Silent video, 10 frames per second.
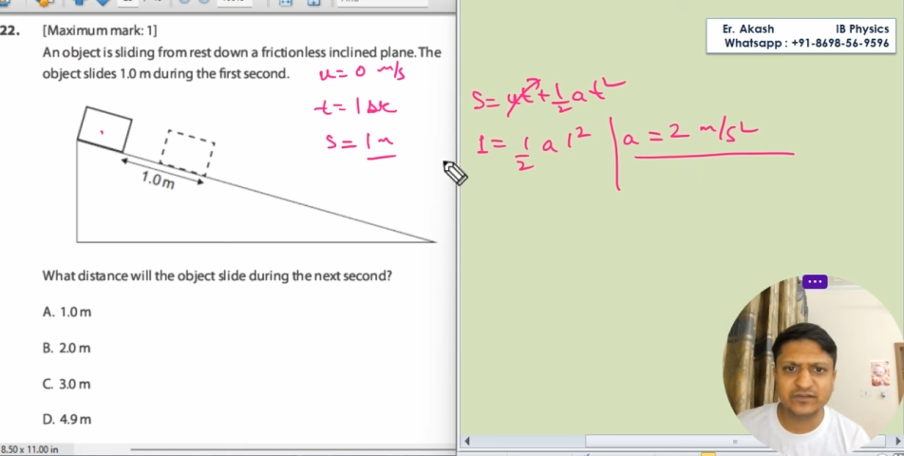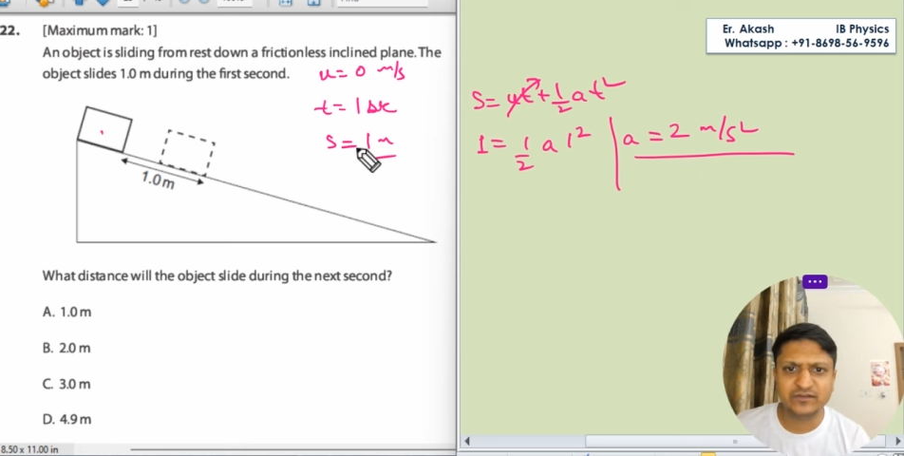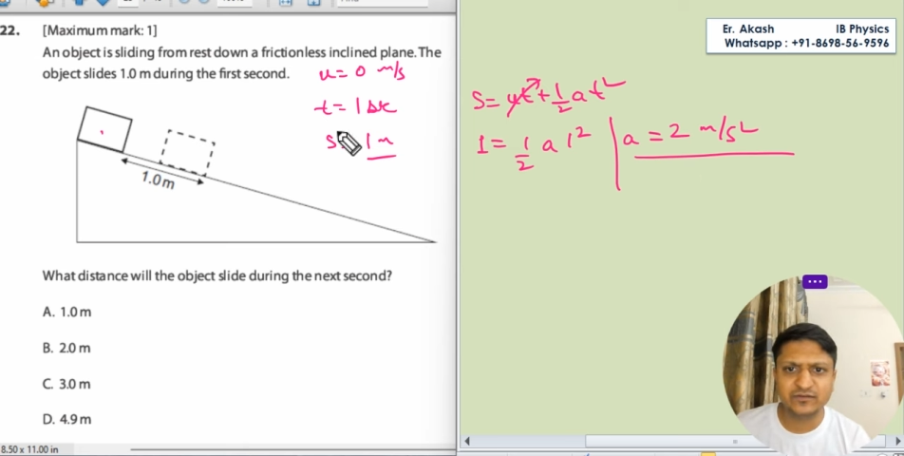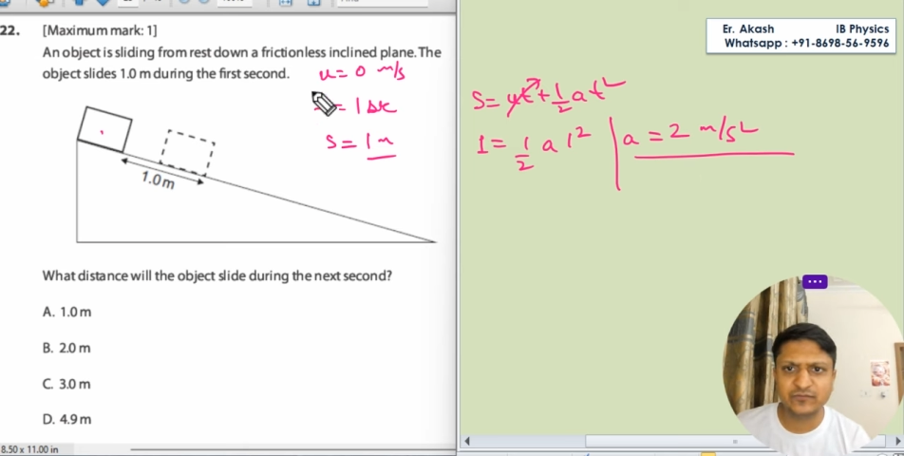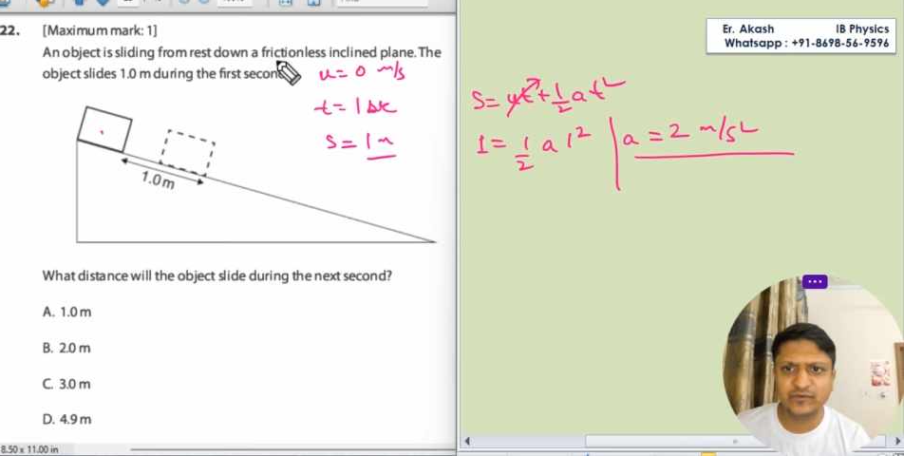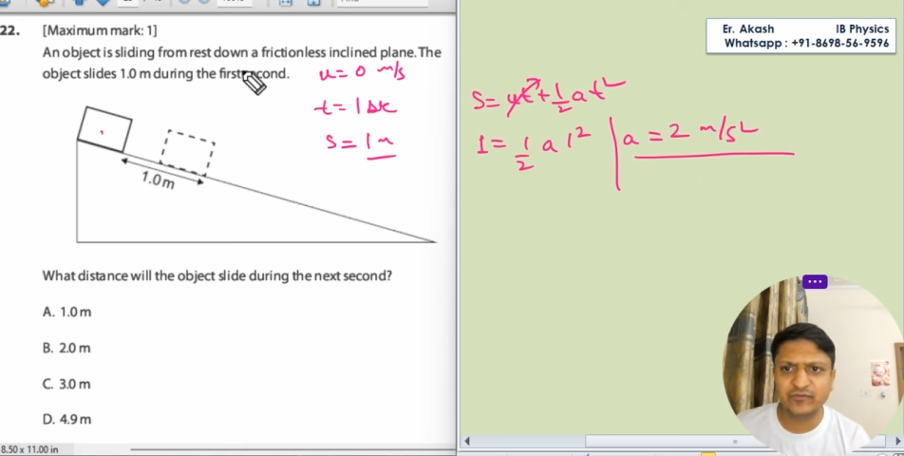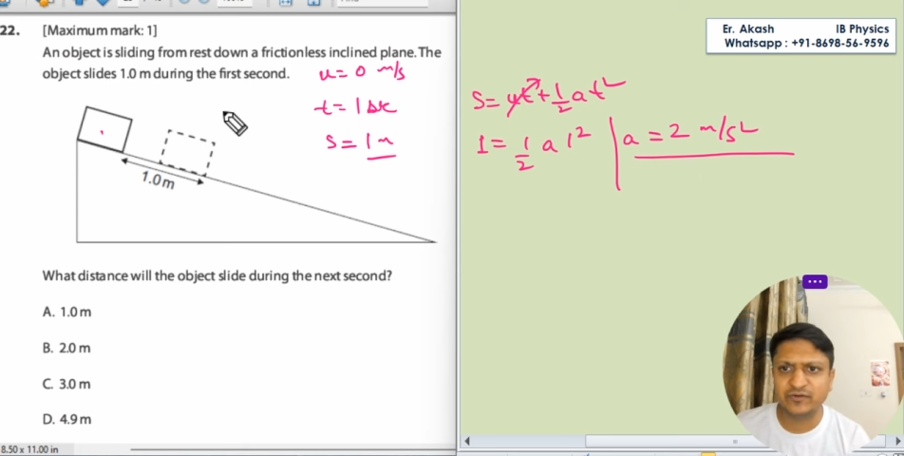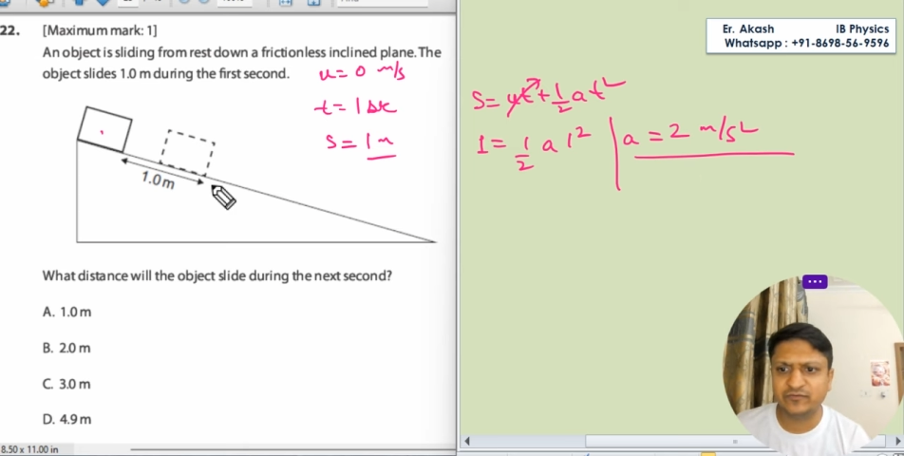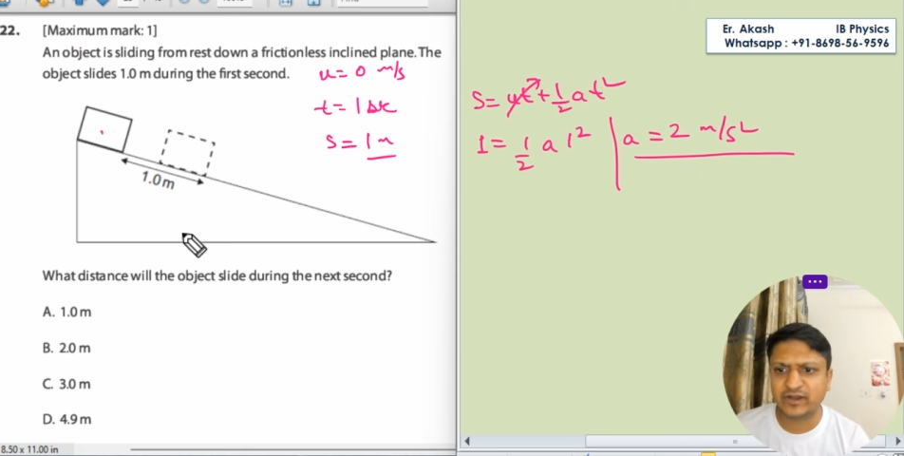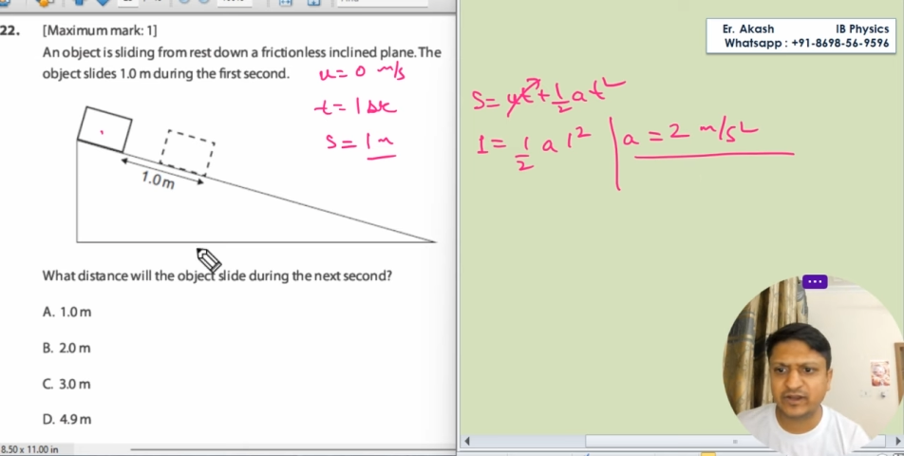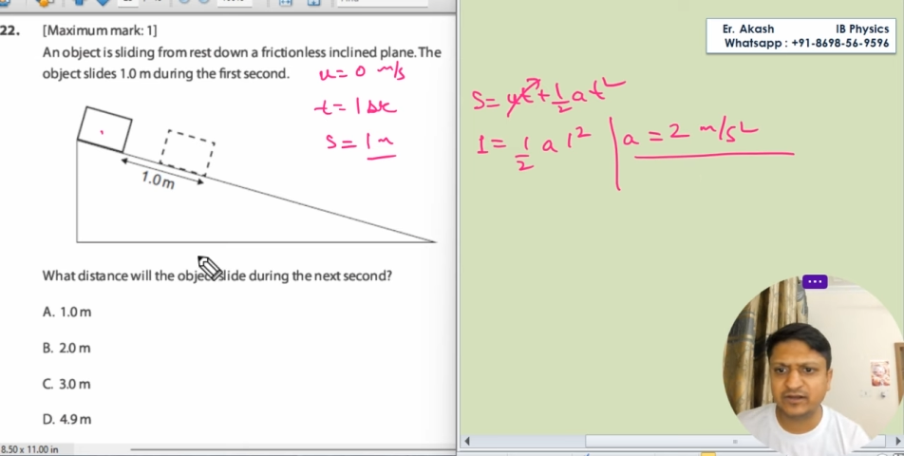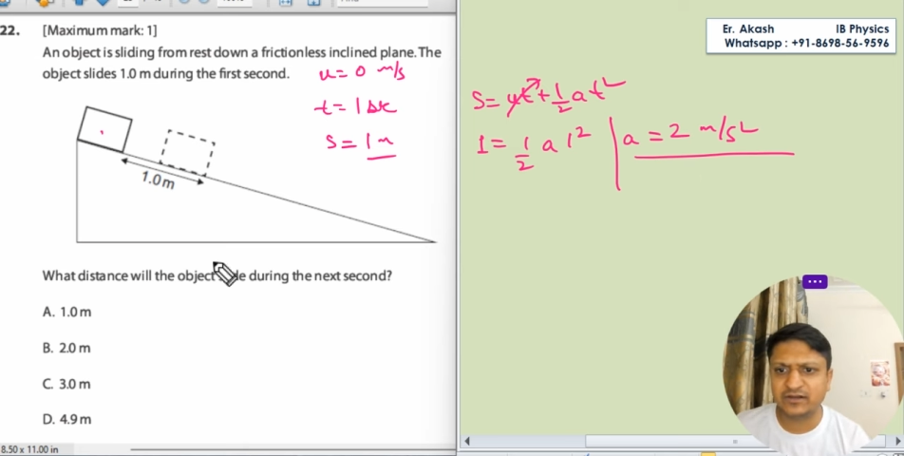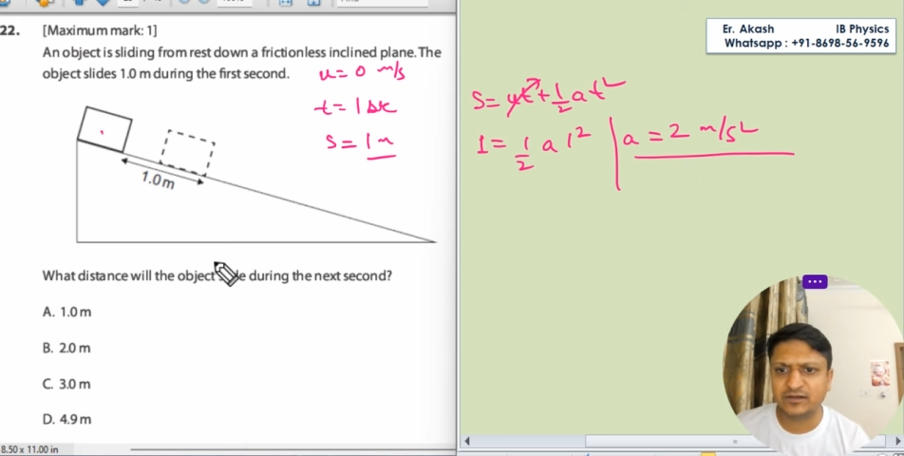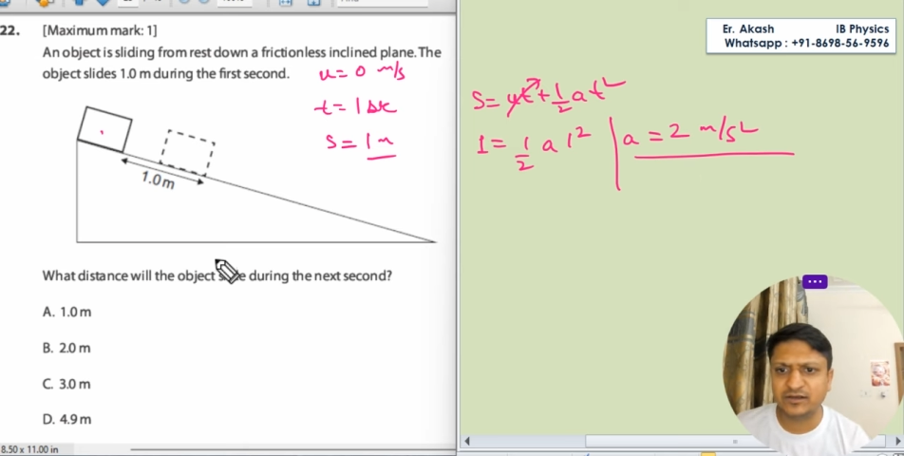this we will find